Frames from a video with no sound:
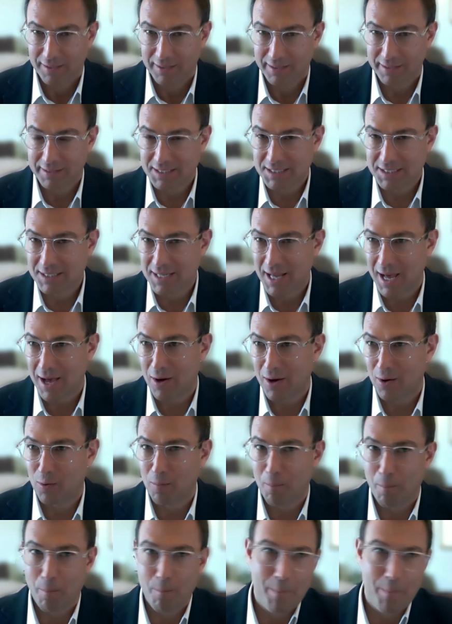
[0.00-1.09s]
is
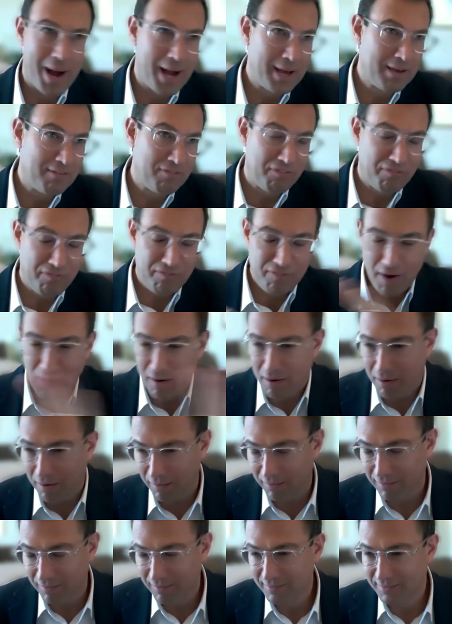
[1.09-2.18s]
now by
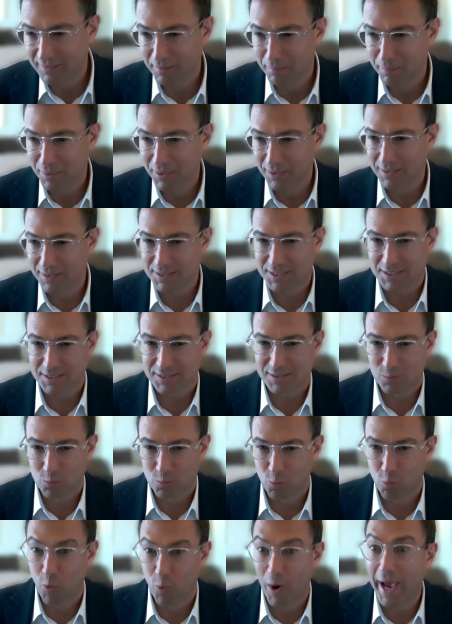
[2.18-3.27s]
far the biggest
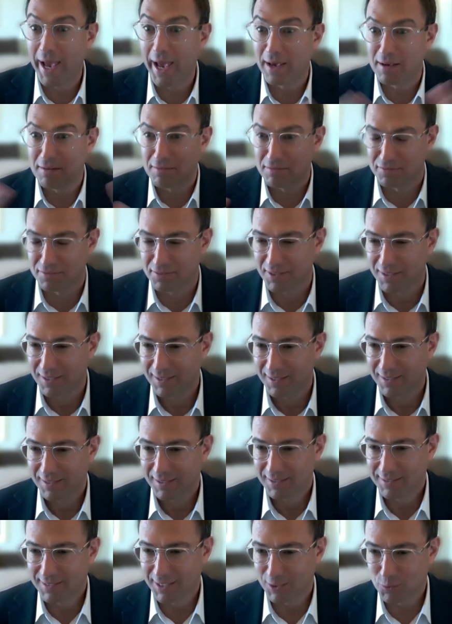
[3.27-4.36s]
wave
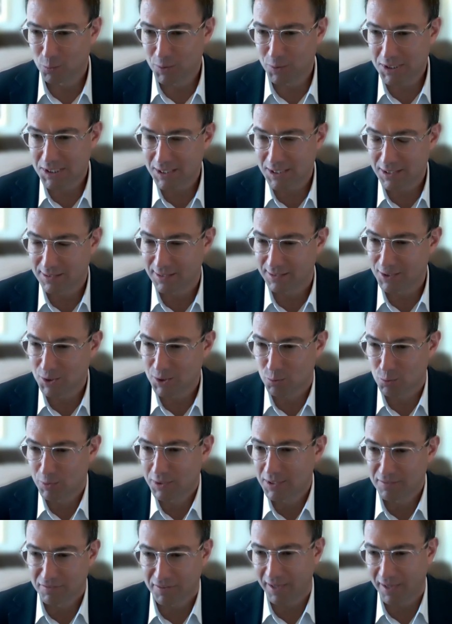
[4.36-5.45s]
that we see that is
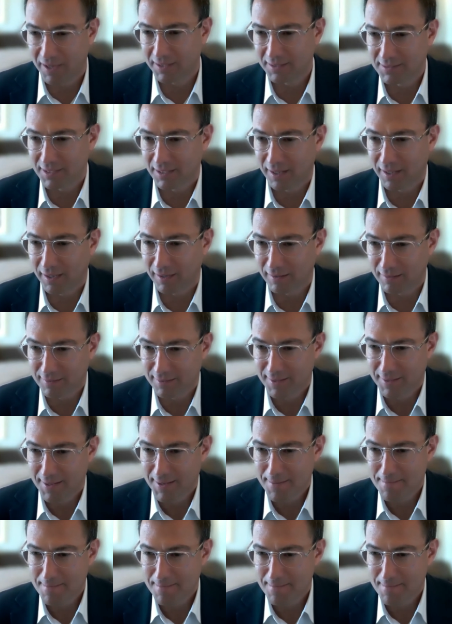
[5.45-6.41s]
redefining telehealth.